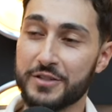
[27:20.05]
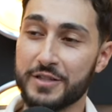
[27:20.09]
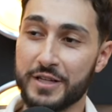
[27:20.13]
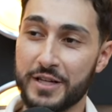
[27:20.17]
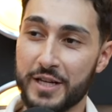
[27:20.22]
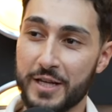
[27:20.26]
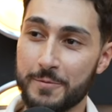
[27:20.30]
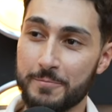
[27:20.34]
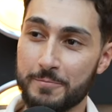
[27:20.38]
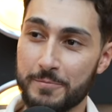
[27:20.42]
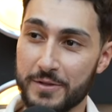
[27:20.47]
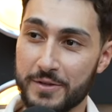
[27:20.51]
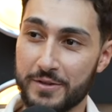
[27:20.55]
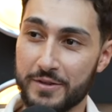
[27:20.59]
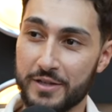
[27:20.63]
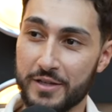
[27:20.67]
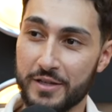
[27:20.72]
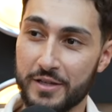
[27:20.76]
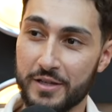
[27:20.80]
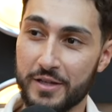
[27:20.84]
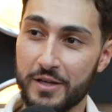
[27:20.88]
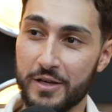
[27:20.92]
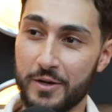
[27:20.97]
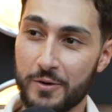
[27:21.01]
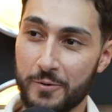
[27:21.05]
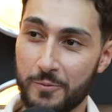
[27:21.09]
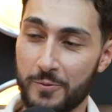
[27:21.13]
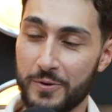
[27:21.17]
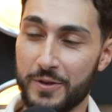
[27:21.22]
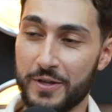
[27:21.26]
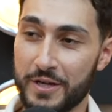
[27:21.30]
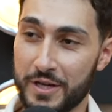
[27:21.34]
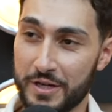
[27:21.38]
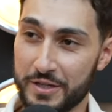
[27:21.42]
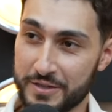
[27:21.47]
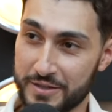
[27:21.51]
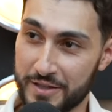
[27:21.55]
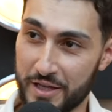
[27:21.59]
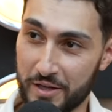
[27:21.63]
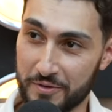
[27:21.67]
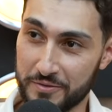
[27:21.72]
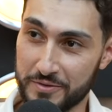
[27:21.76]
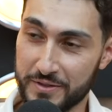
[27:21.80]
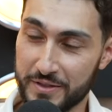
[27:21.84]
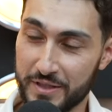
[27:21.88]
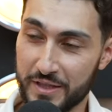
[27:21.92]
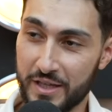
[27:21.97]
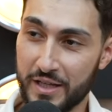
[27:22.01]
and empathy within
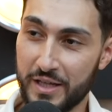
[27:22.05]
ourselves.